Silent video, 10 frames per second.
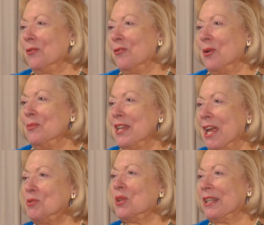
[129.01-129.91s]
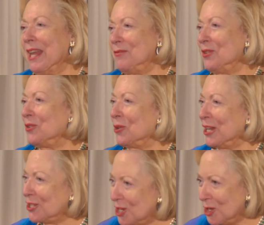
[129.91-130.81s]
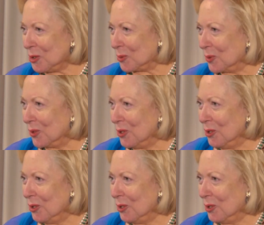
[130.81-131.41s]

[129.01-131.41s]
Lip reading: from Daniel 11:32,